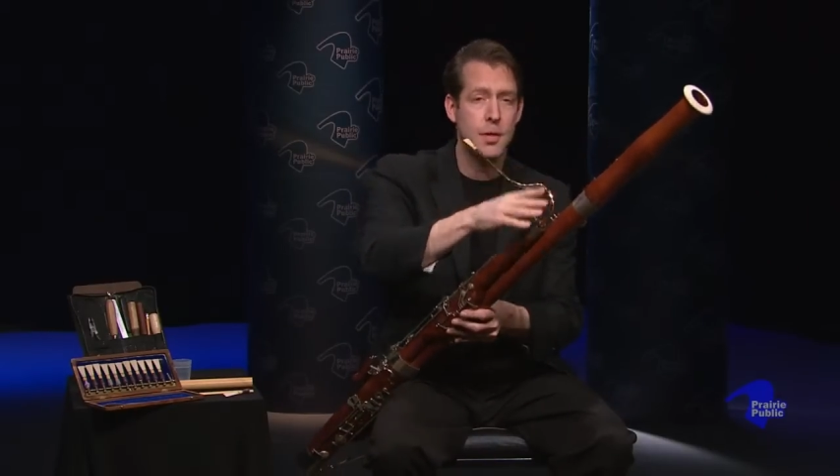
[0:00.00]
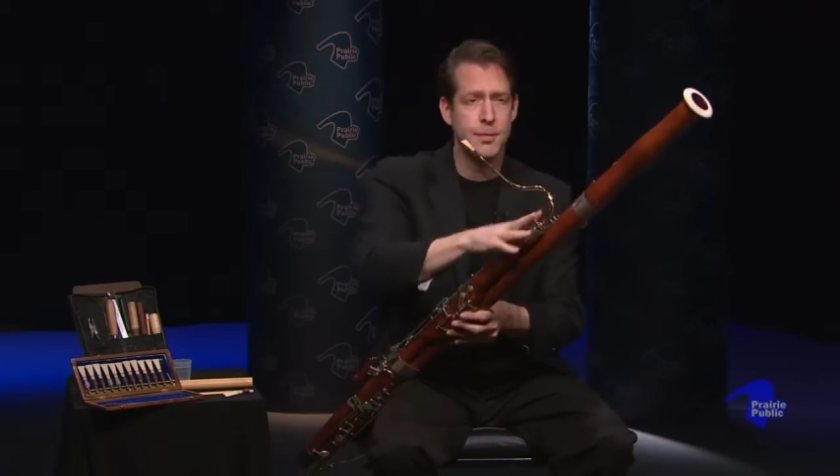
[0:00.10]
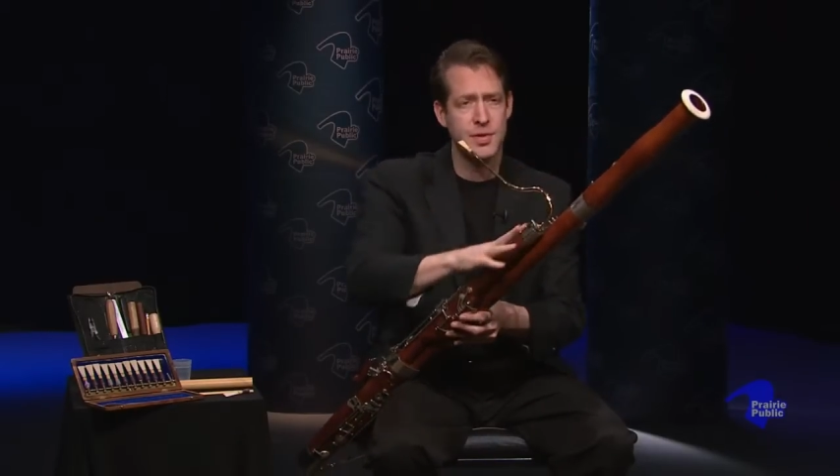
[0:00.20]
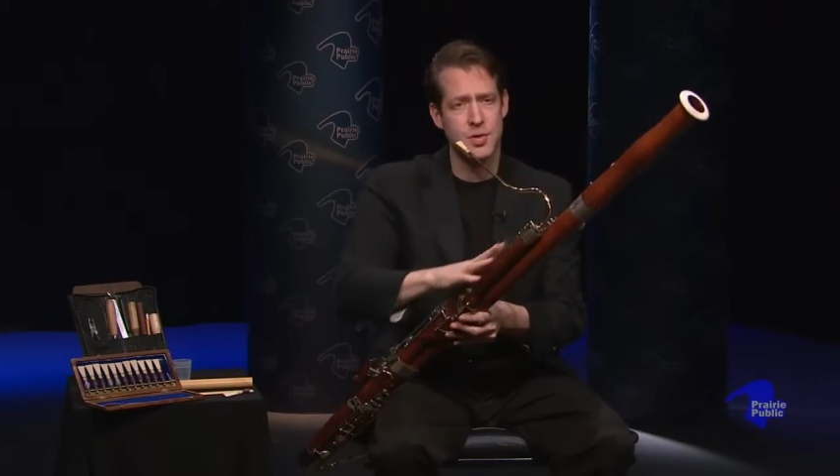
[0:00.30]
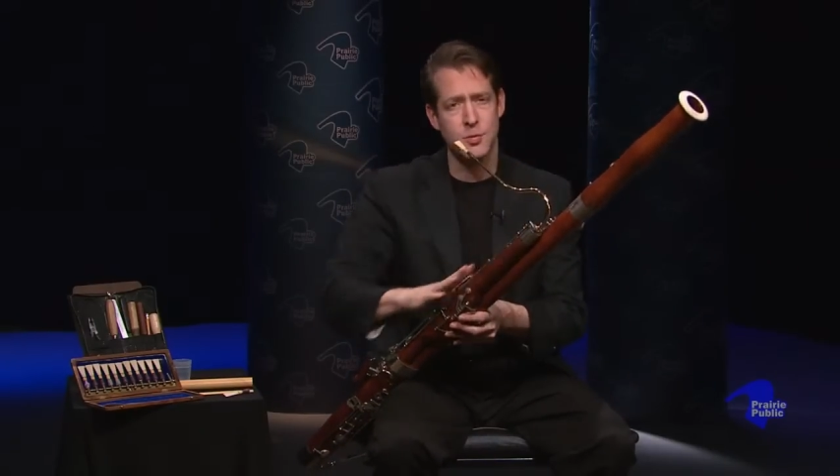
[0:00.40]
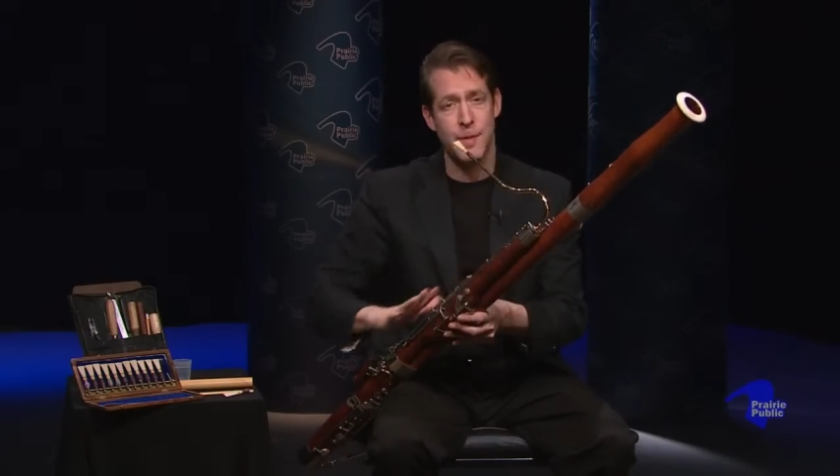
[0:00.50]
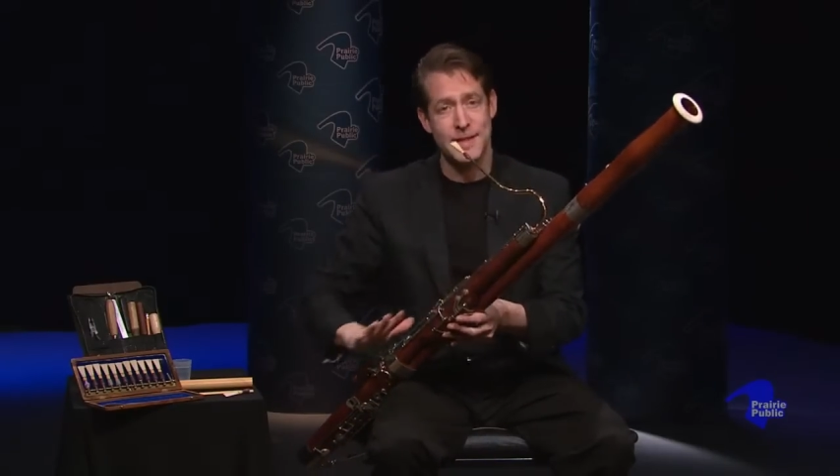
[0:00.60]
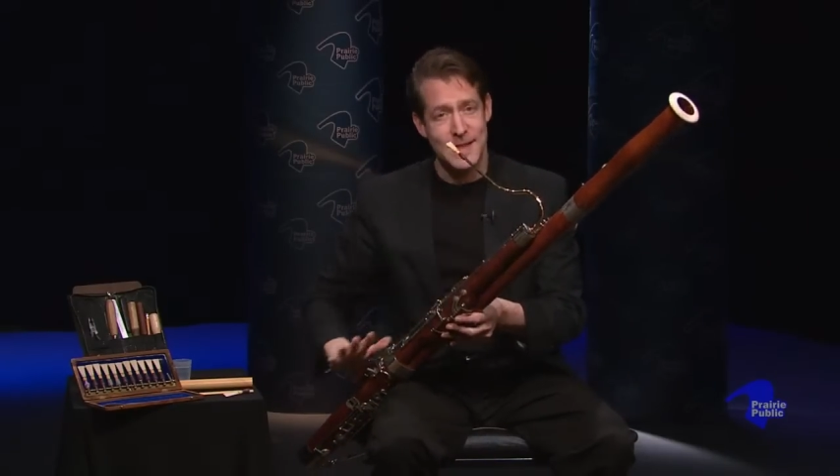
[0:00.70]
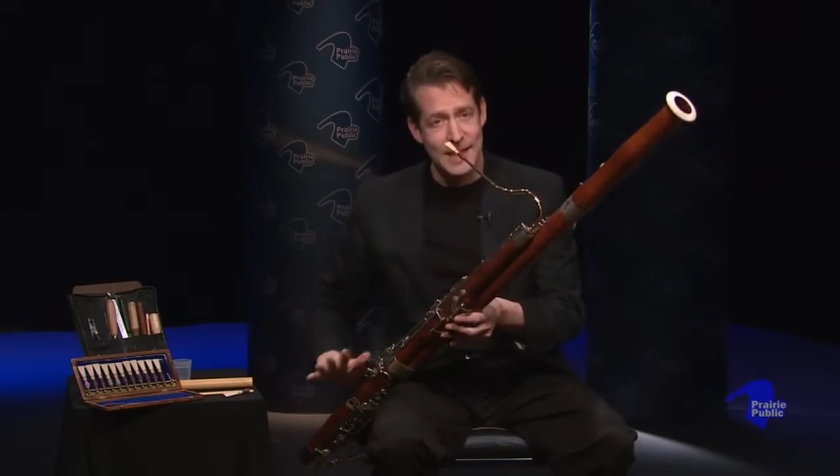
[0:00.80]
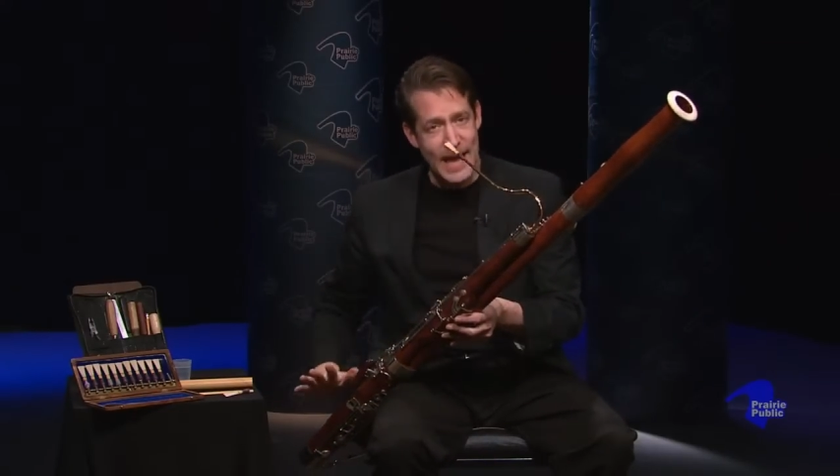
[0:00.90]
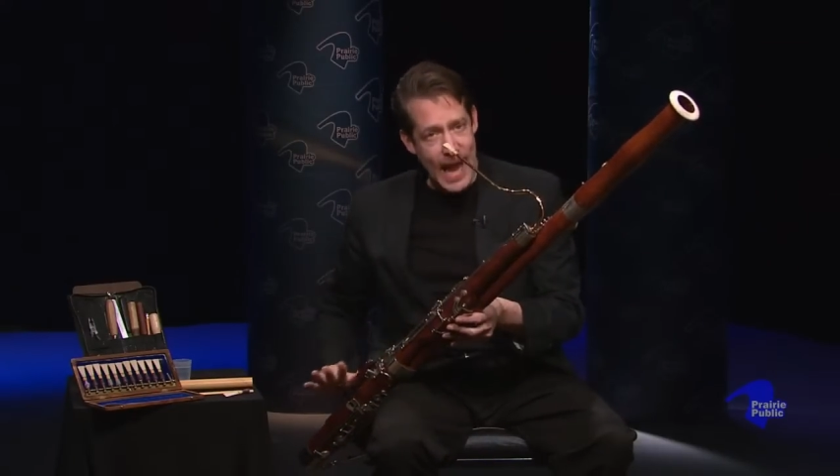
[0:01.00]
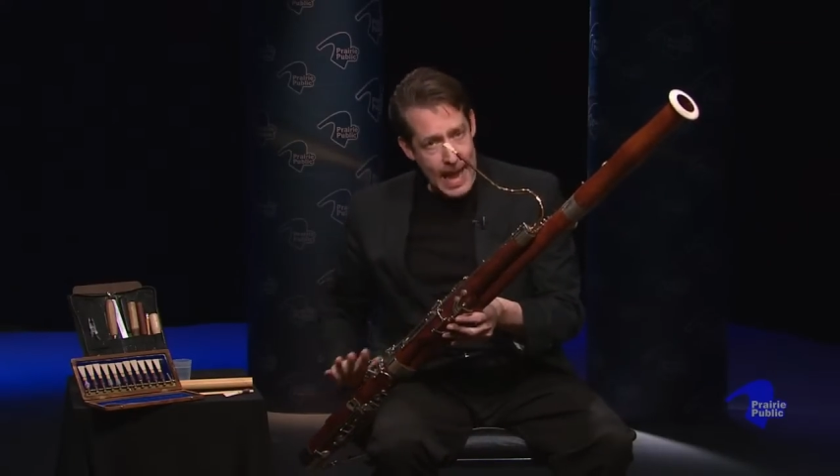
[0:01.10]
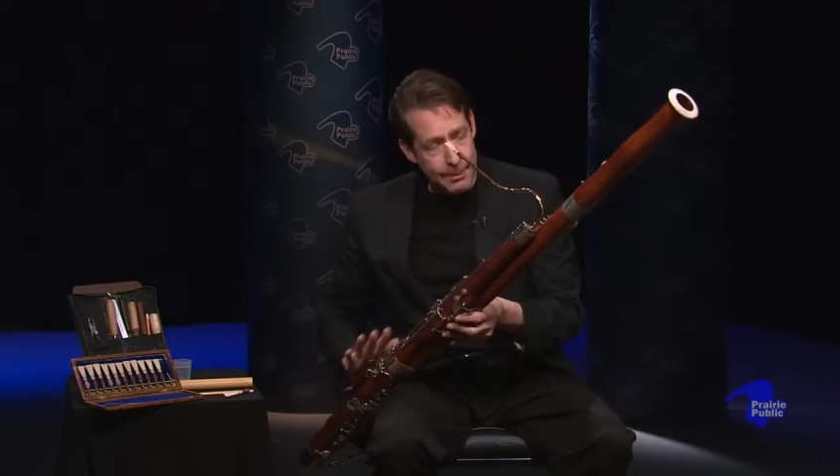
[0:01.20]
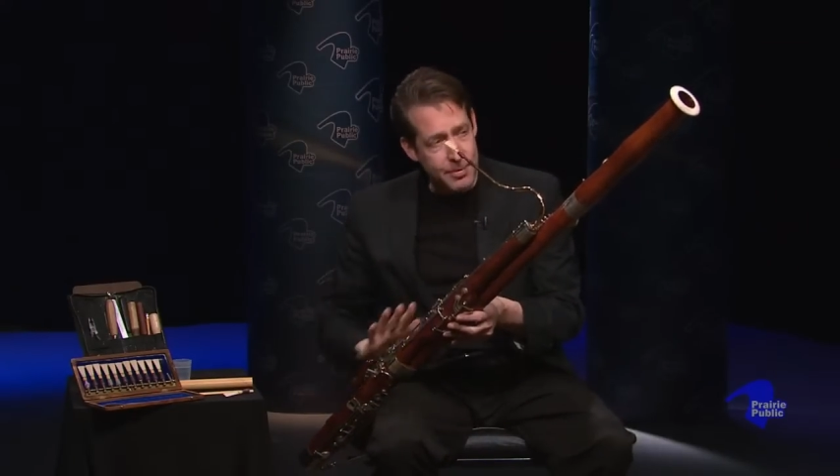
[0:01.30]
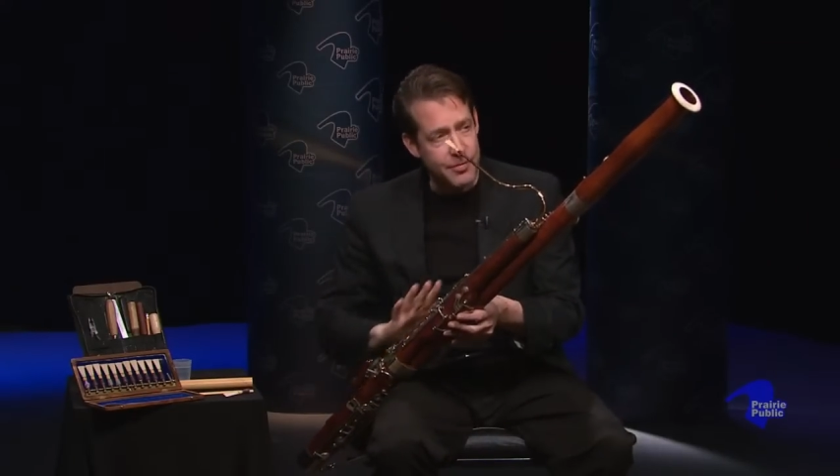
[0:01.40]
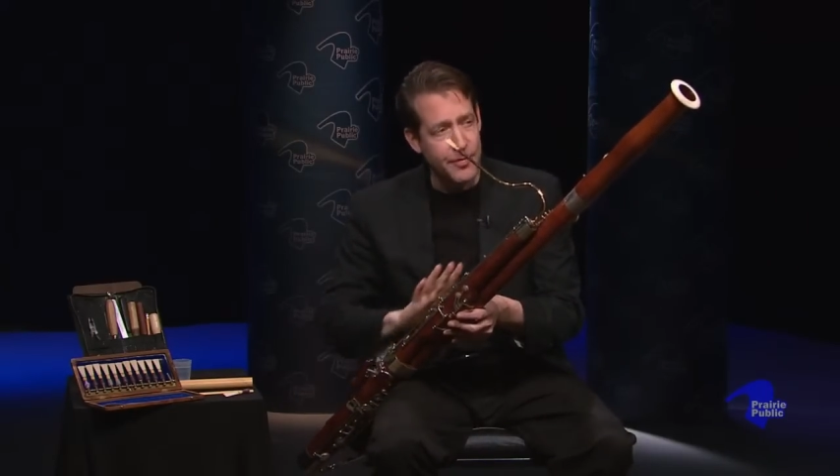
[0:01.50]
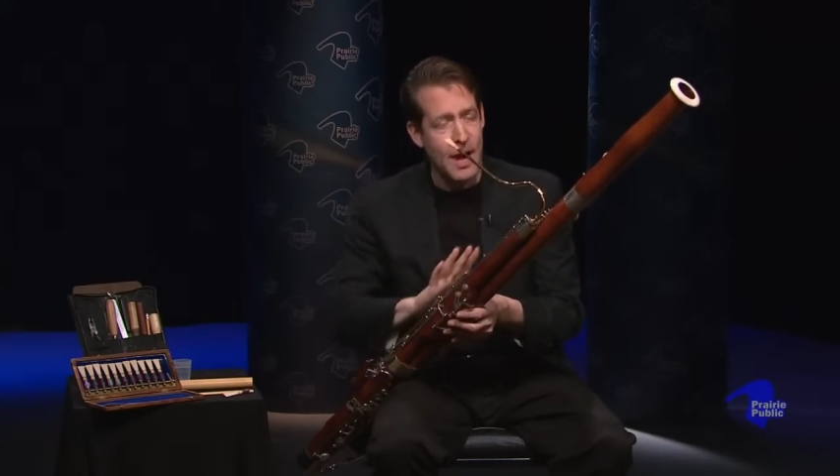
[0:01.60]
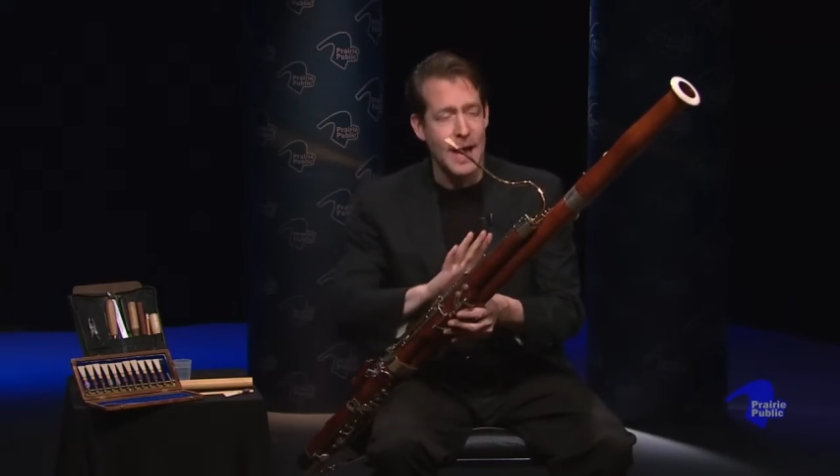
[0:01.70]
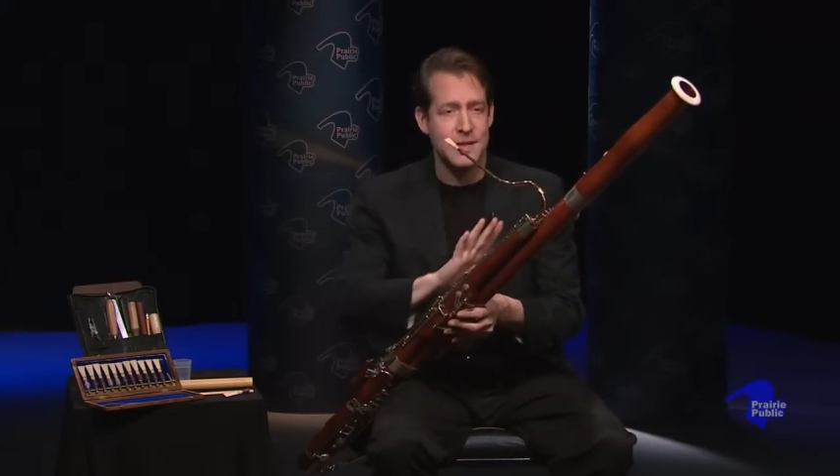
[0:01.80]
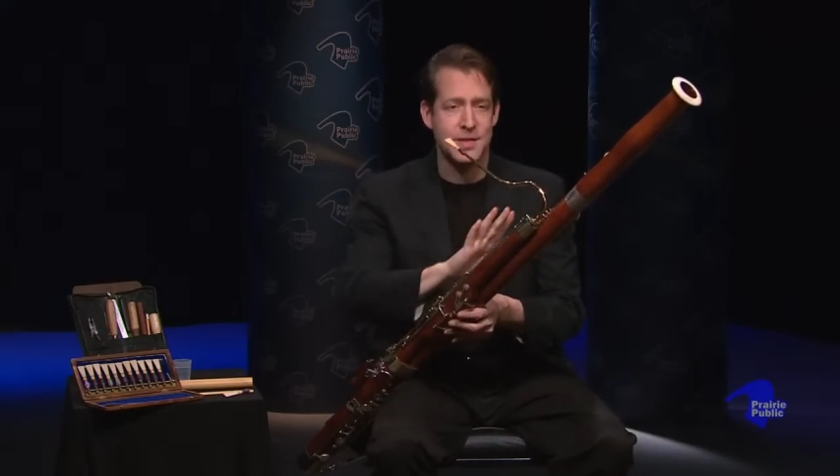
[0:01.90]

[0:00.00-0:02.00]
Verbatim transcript: The bassoon basically amplifies